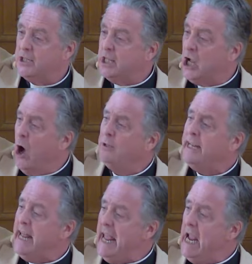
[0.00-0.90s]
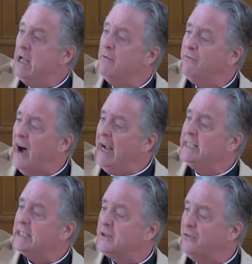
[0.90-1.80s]
the golden eagle finds
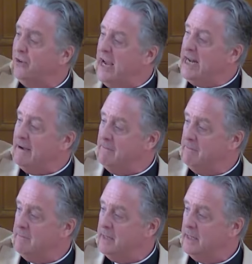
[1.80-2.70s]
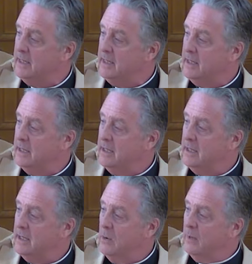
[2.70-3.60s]
its freedom
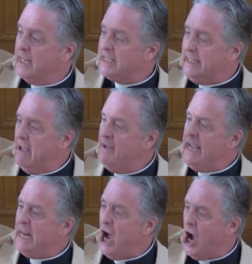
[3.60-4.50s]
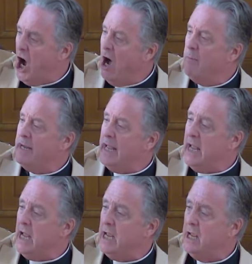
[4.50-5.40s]
when it's living in
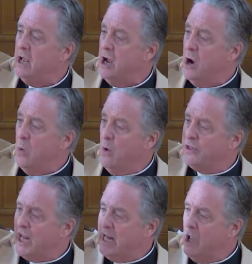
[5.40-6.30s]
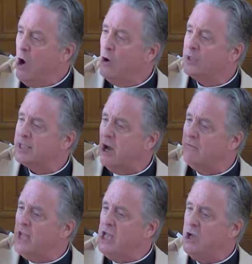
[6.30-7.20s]
harmony with the laws of
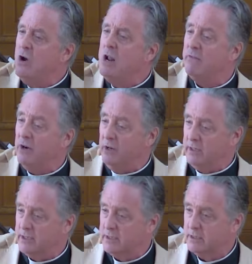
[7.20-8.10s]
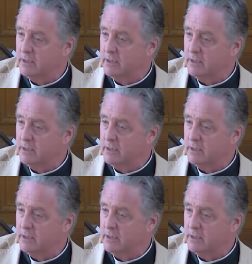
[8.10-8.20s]
the universe.